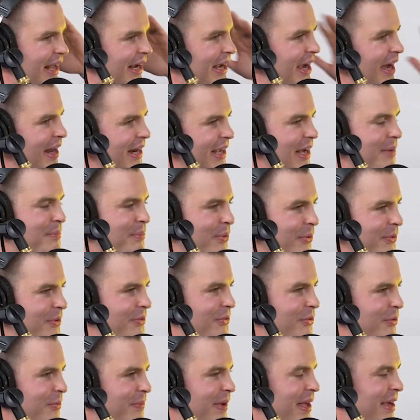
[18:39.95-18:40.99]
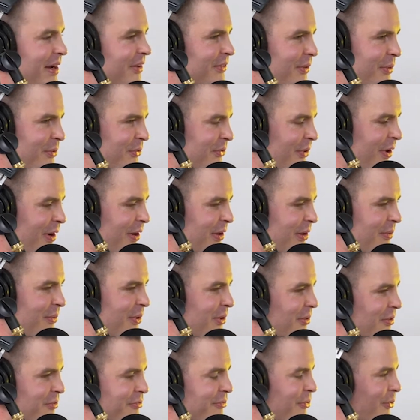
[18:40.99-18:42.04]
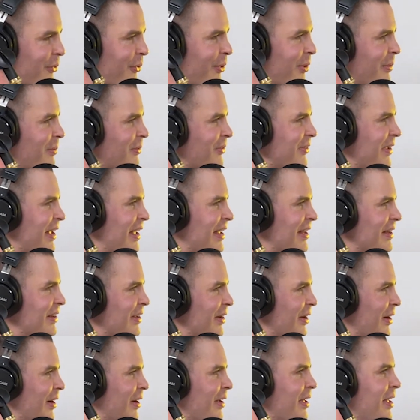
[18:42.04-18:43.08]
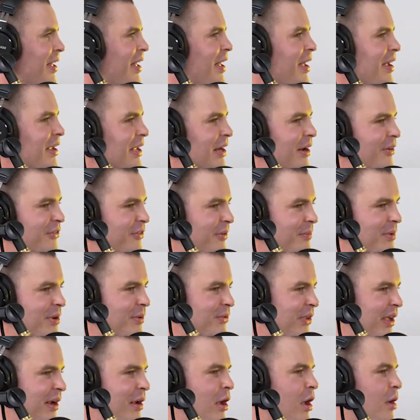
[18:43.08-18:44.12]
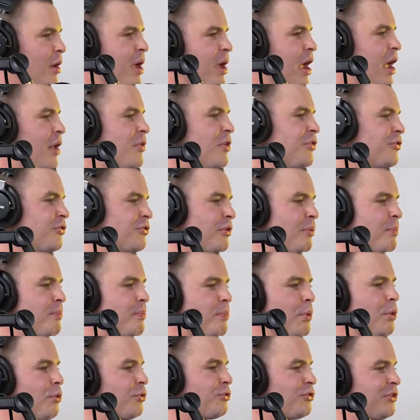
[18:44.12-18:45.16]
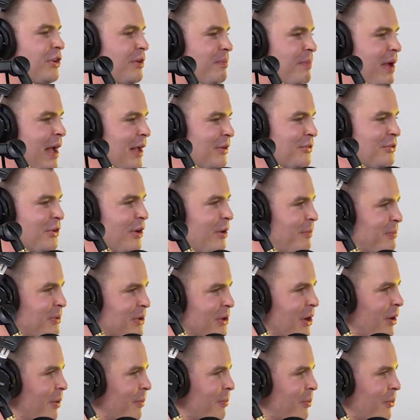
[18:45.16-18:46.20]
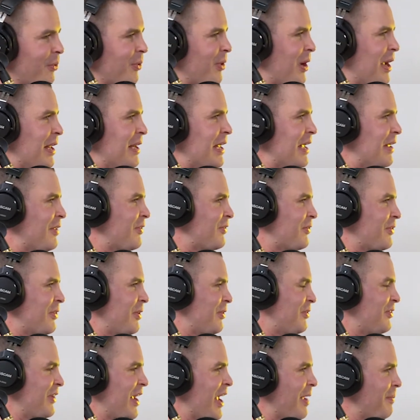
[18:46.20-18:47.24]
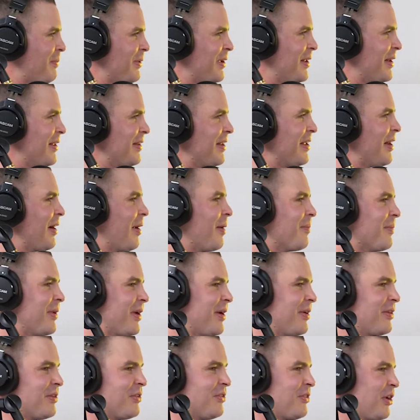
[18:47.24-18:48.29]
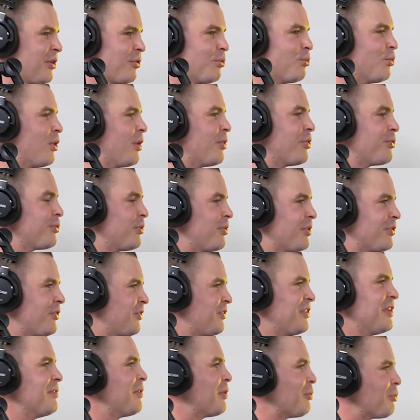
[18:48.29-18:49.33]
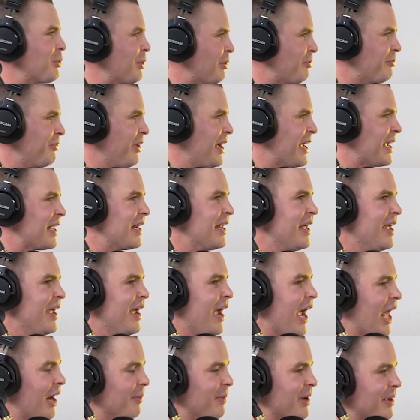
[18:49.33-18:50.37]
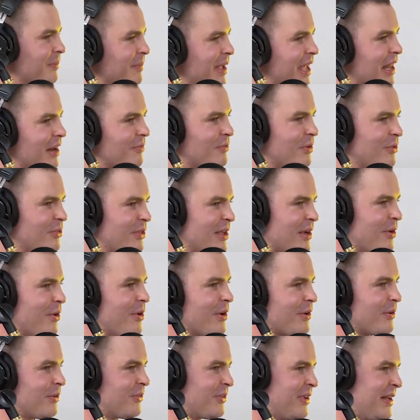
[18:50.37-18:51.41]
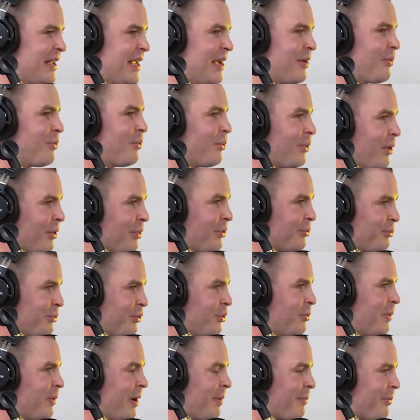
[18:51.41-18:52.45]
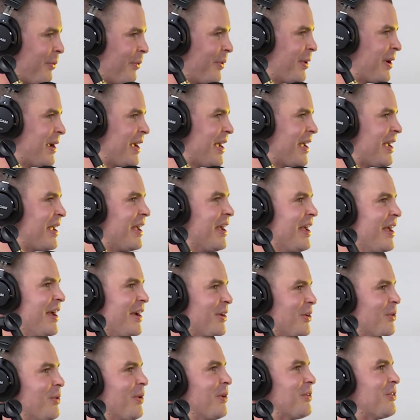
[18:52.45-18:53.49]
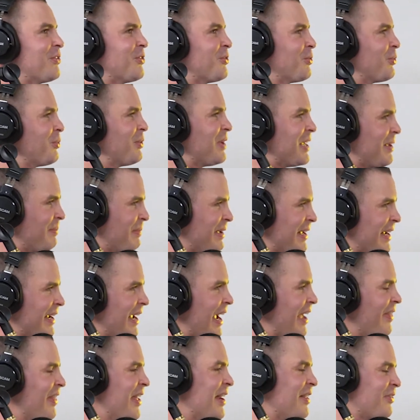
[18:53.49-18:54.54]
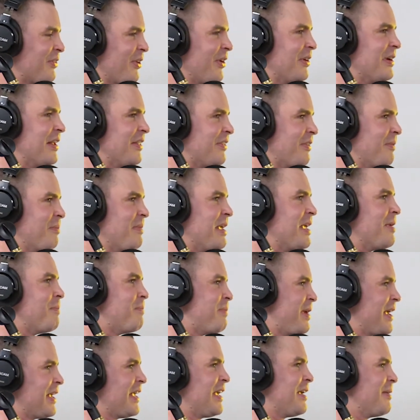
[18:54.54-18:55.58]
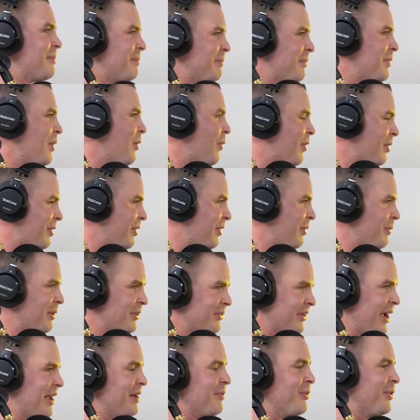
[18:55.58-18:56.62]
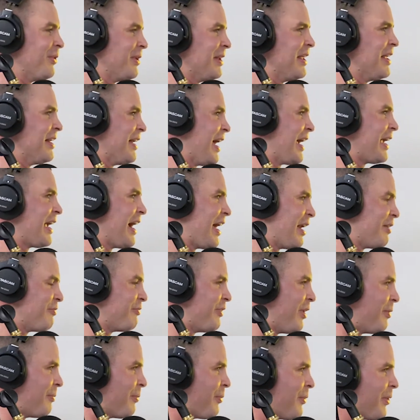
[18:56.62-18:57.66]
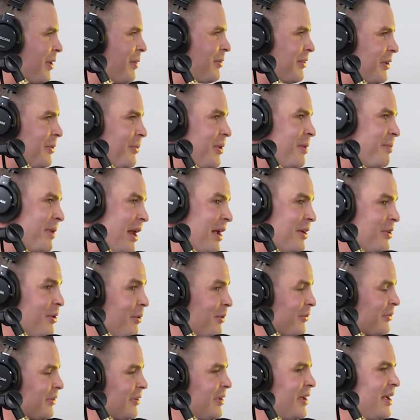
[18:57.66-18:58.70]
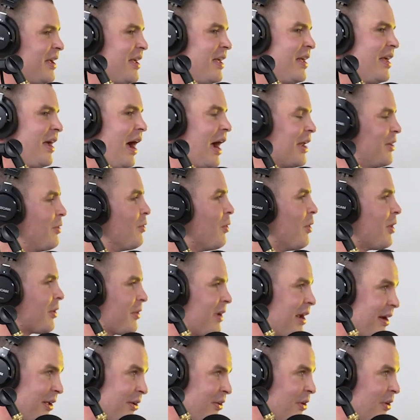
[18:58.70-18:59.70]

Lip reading: and I kind of got pulled into a bet because I was talking on one of the forums, and you know, somebody was like, "Man, this is a bullshit matchup. You know, Poirier needs the champion. You know, he's gonna run through. This isn't even a real fight." And I'm like, "Man, if you think Hooker's gonna get run through by Poirier, you are dreaming." And then it turned into me picking Hooker, which I really didn't. I kind of felt Poirier was gonna win, but I knew Hooker had